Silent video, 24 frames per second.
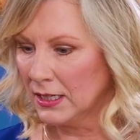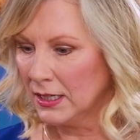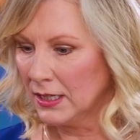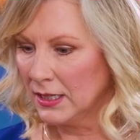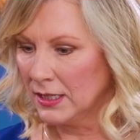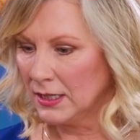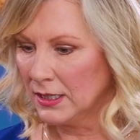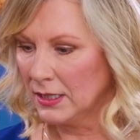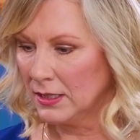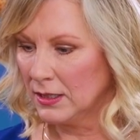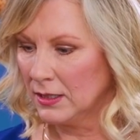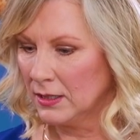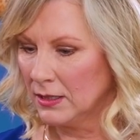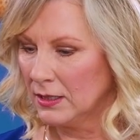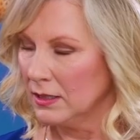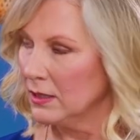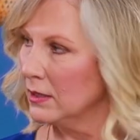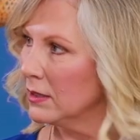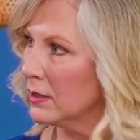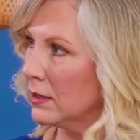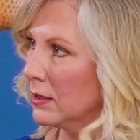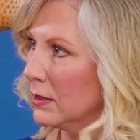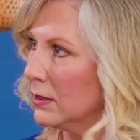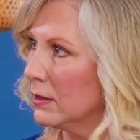
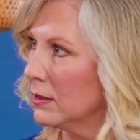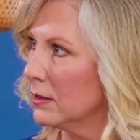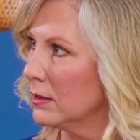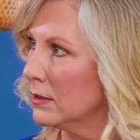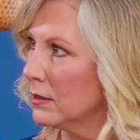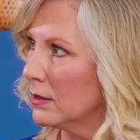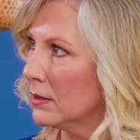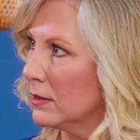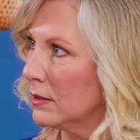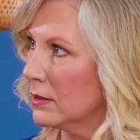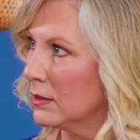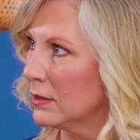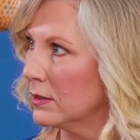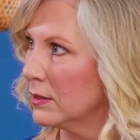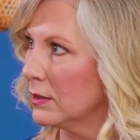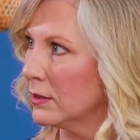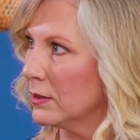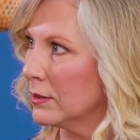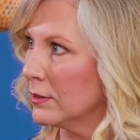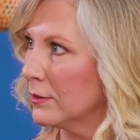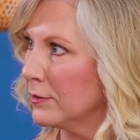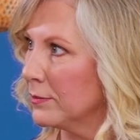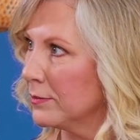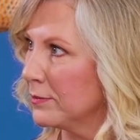
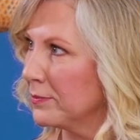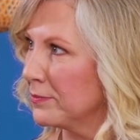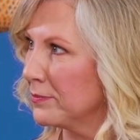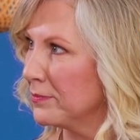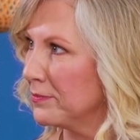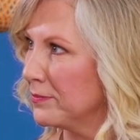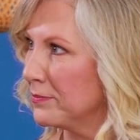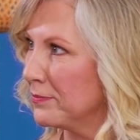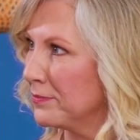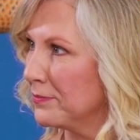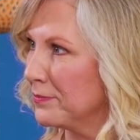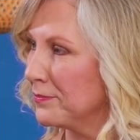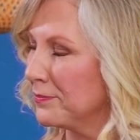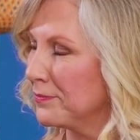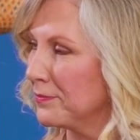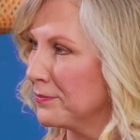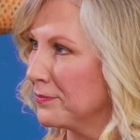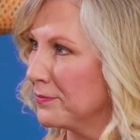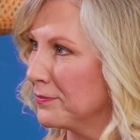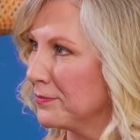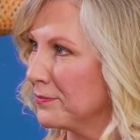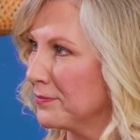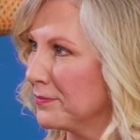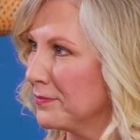
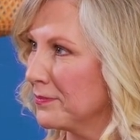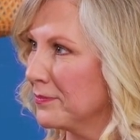The person shown says nothing.